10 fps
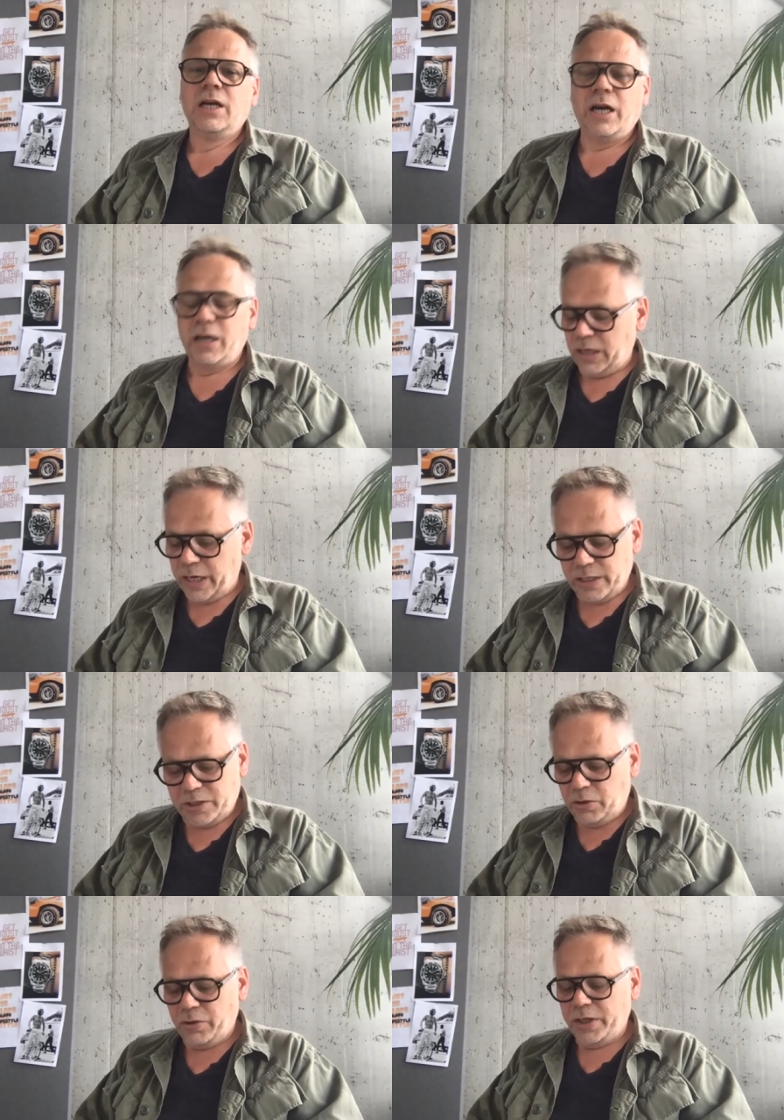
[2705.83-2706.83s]
Yeah. And, I, and I
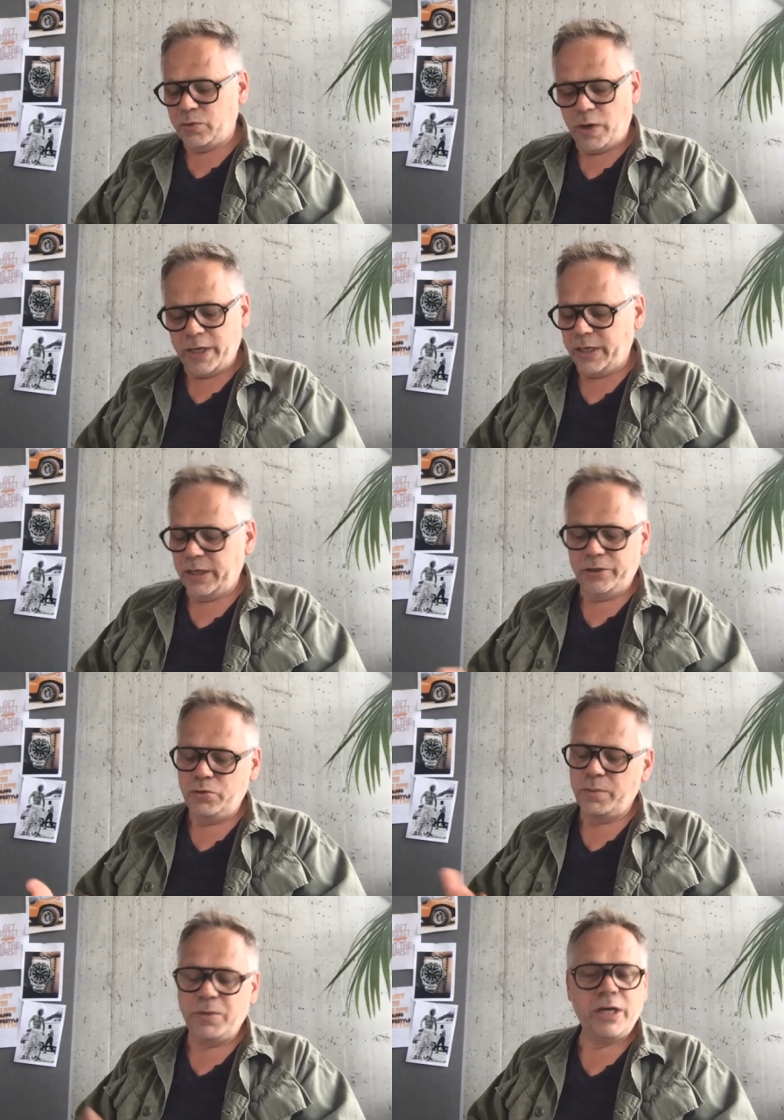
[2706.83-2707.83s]
saw this one, and I
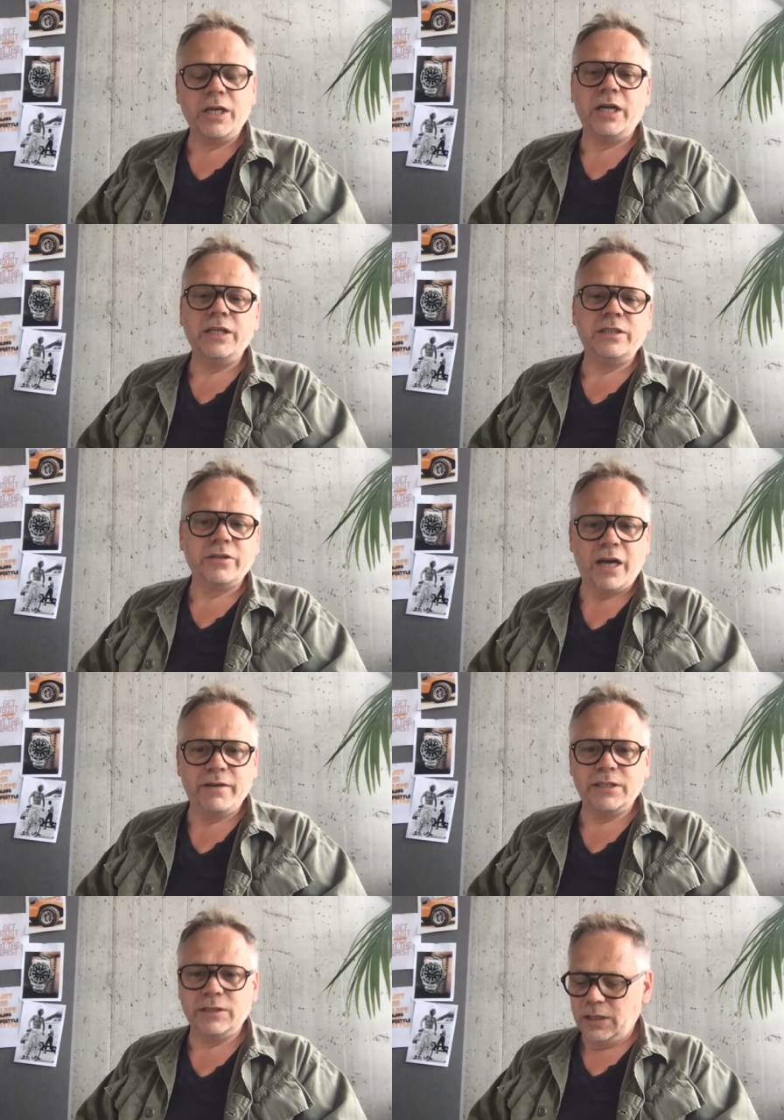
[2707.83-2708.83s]
knew immediately I need to
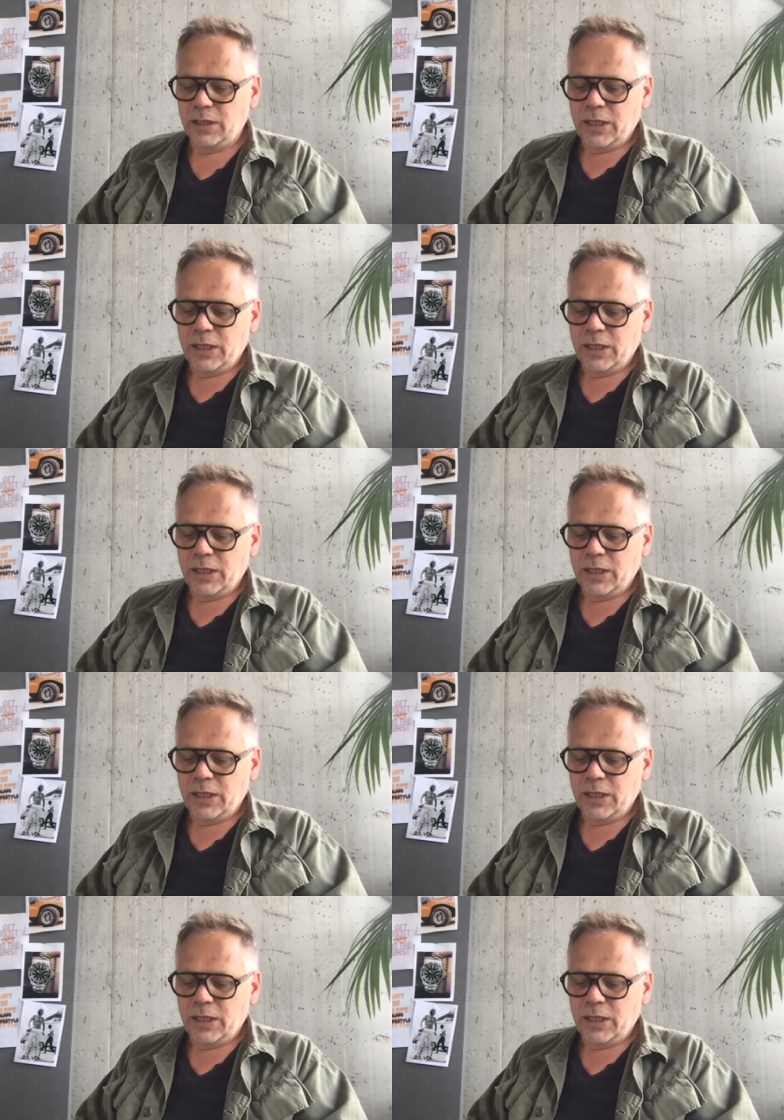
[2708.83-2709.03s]
have it.